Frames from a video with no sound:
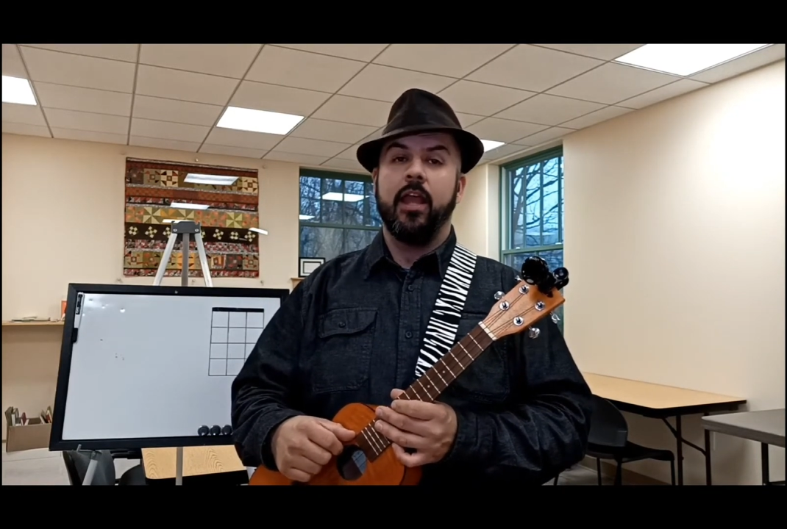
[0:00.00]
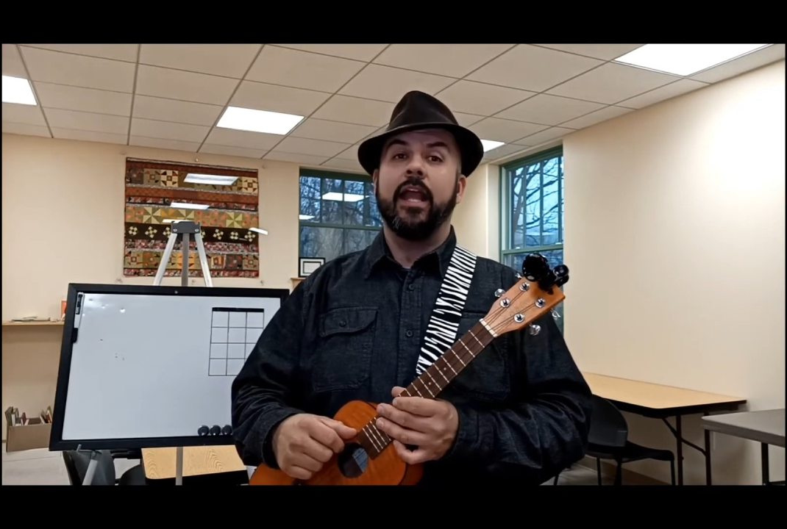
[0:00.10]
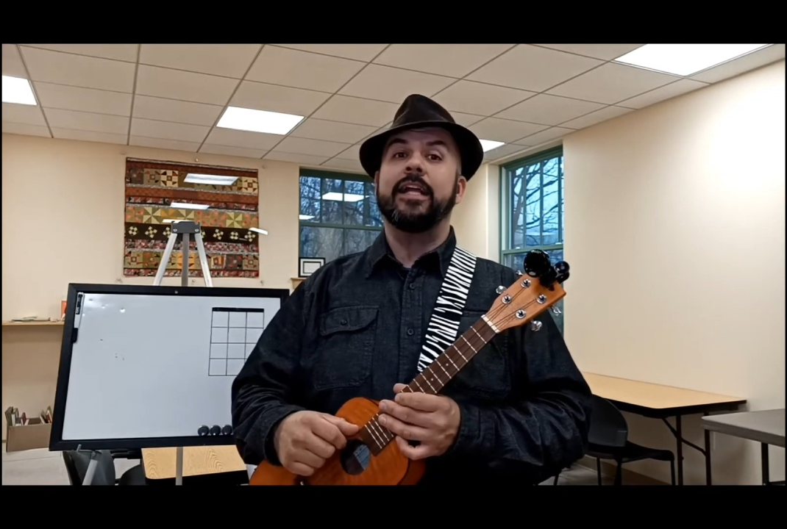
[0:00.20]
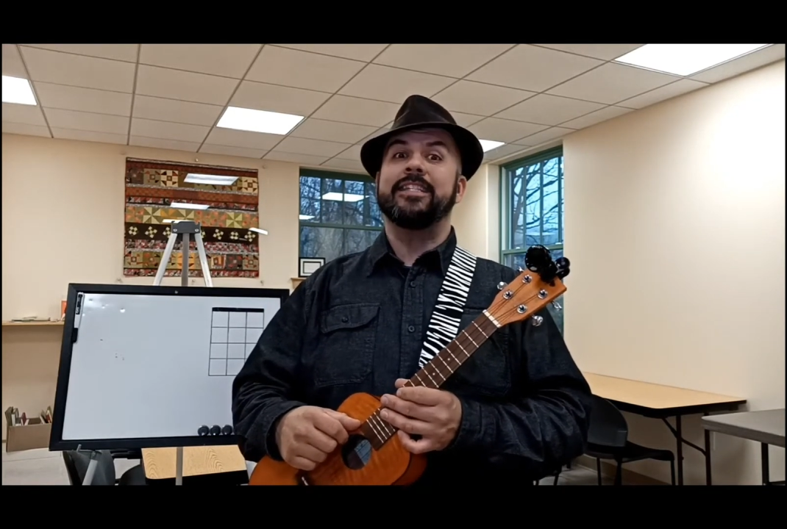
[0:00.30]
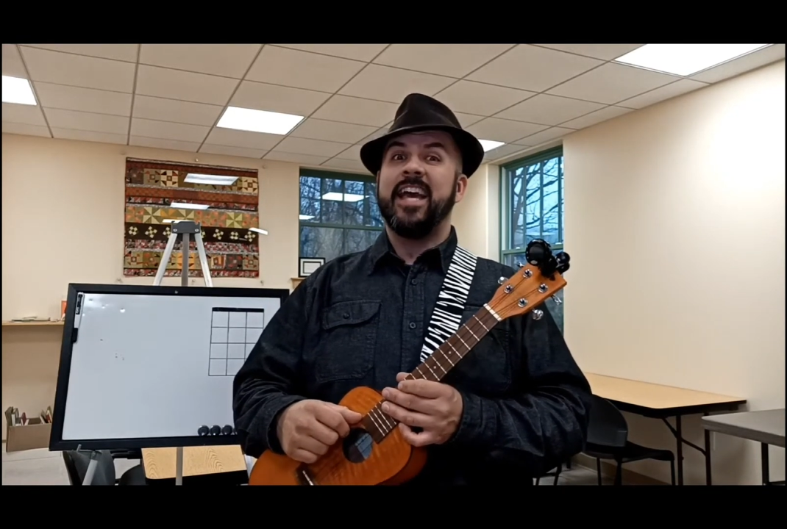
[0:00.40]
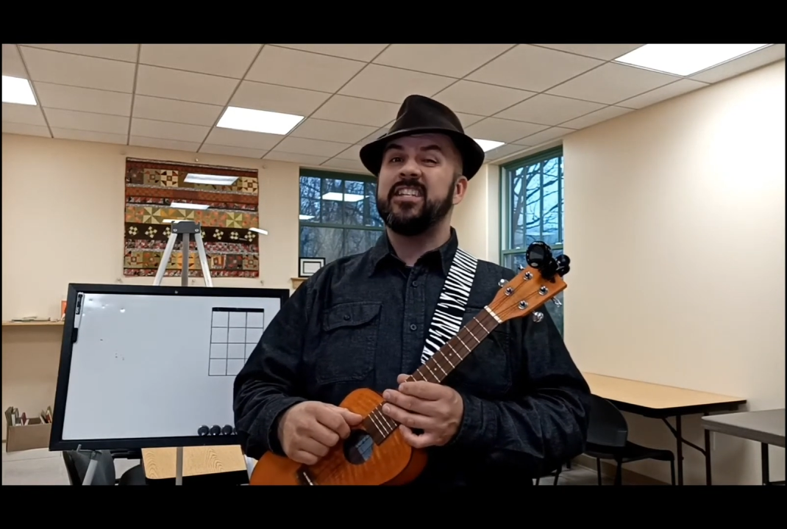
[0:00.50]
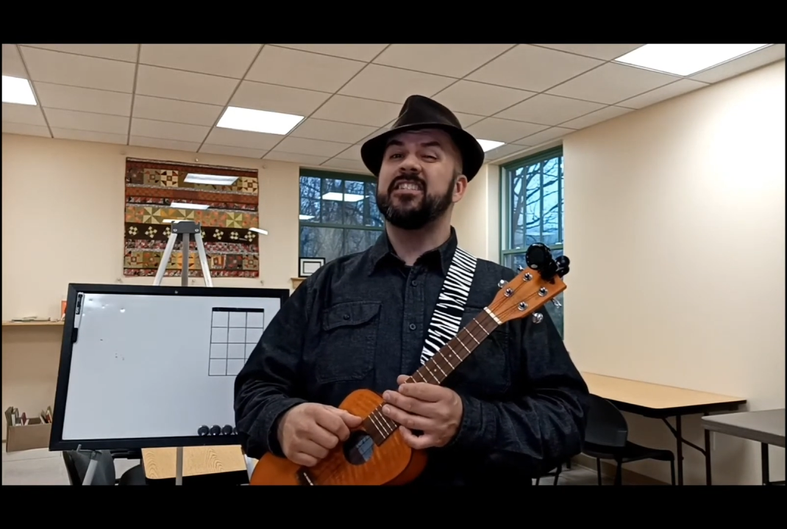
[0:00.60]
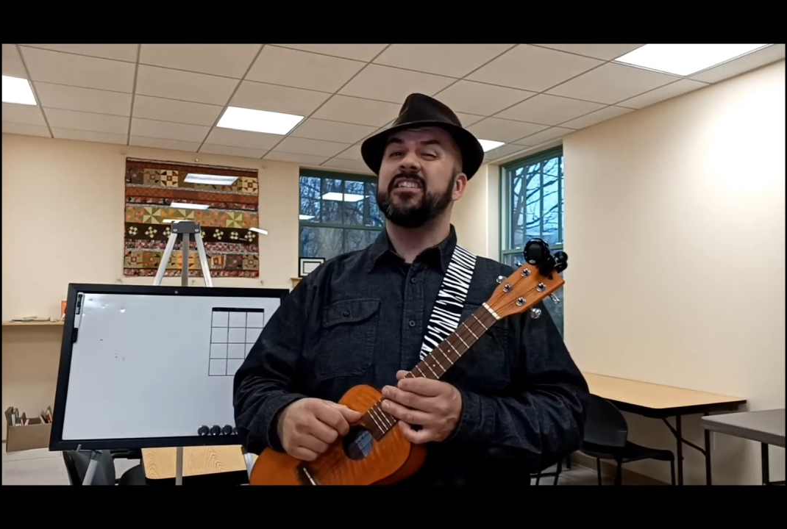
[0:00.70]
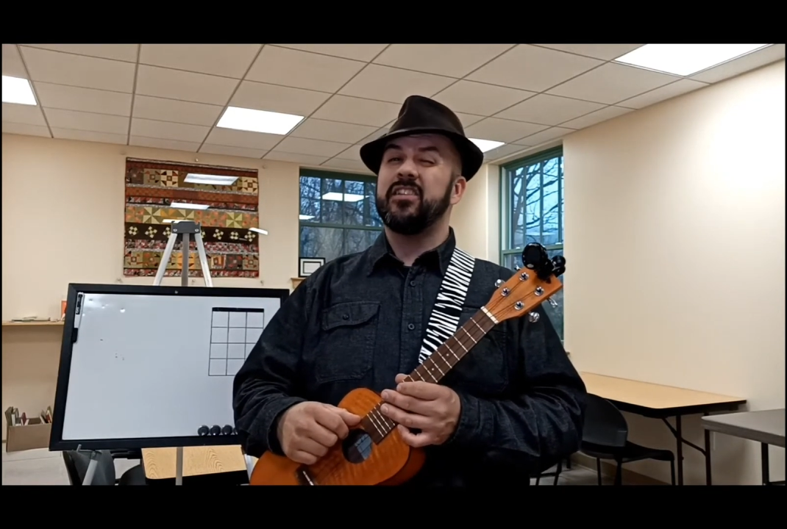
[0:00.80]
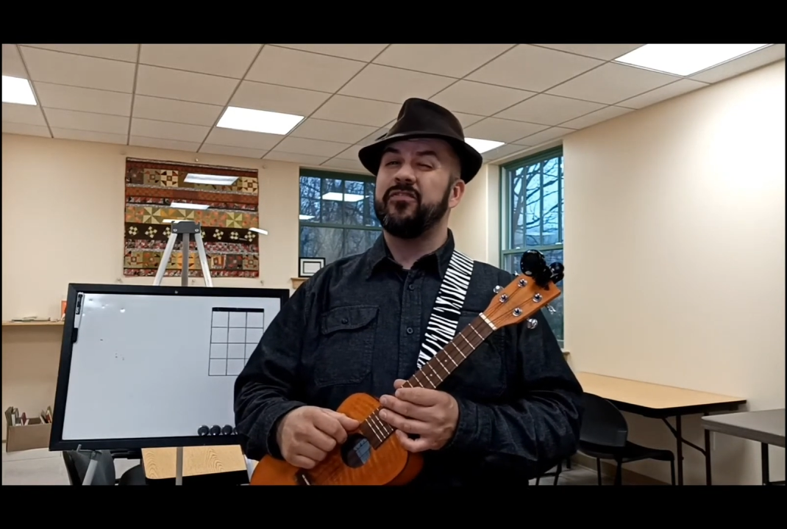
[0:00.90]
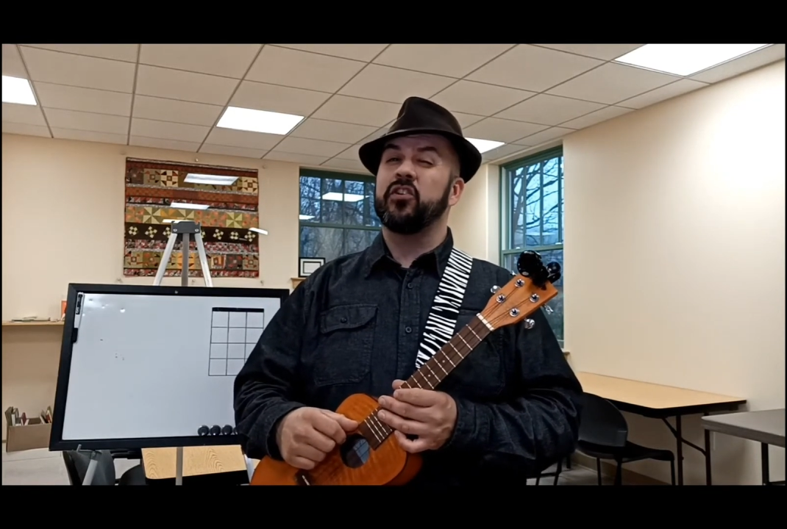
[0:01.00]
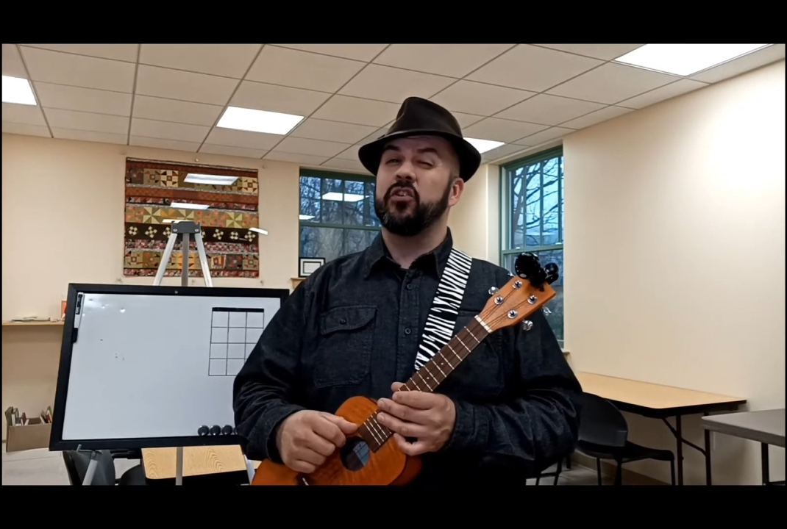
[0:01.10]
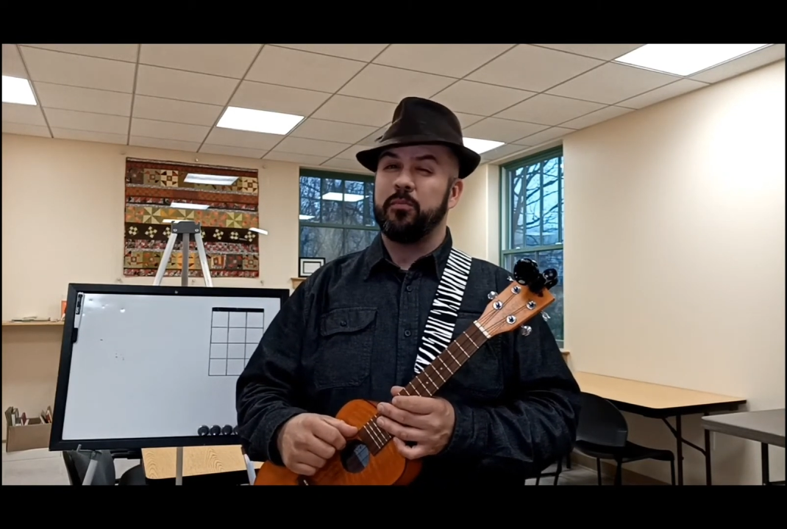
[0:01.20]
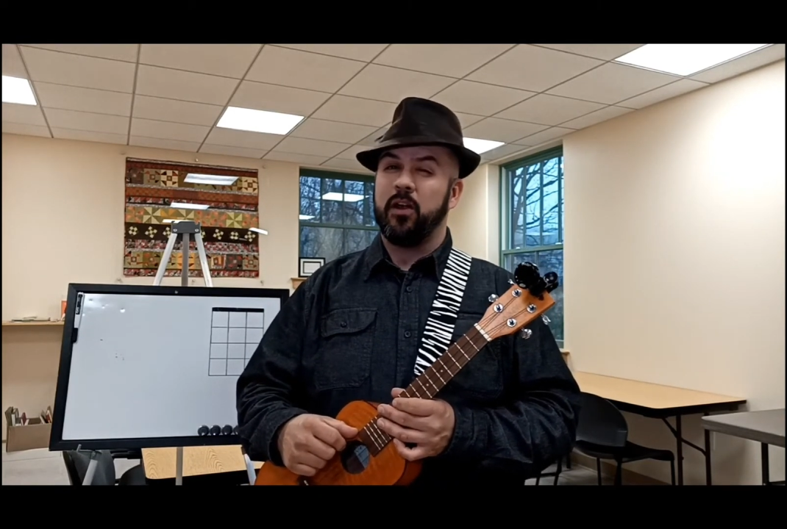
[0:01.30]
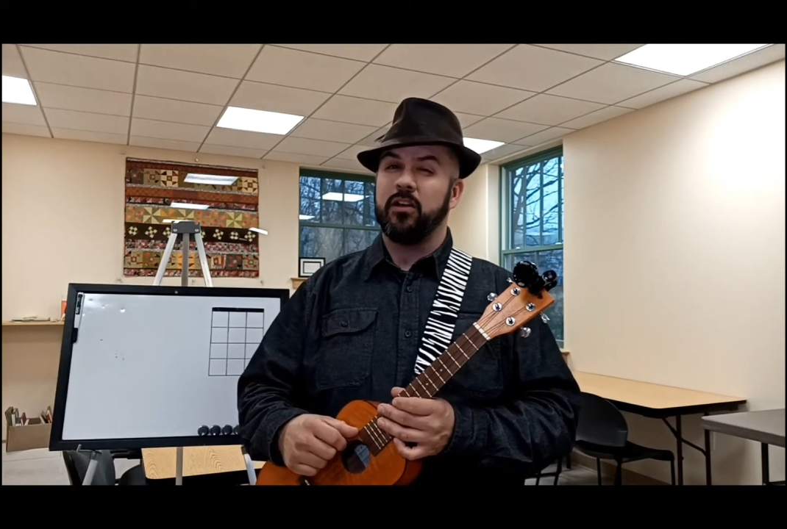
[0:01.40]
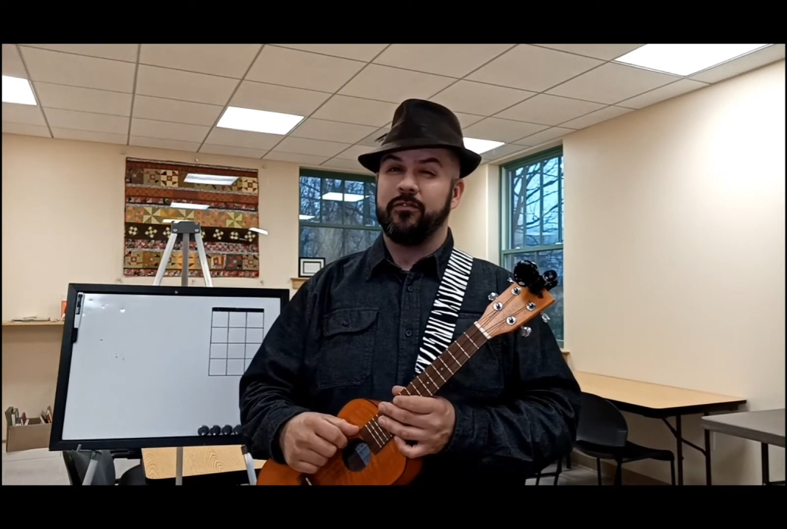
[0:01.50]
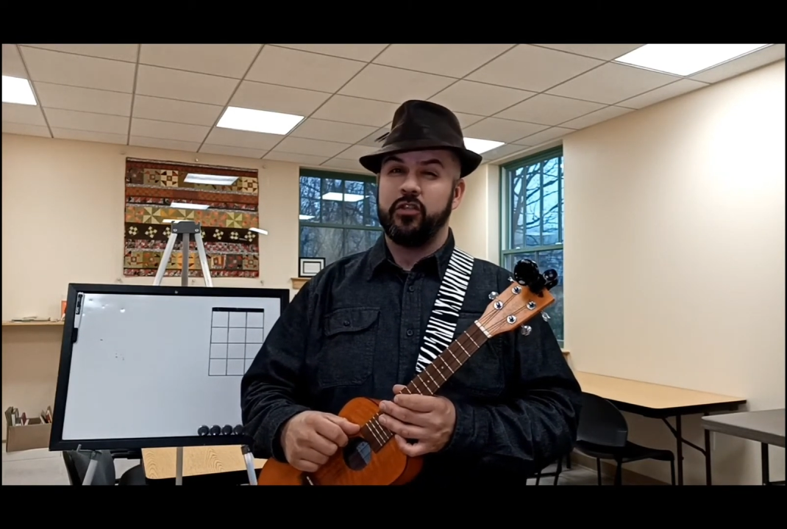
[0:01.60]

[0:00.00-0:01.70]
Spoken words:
Because that's the difficult part of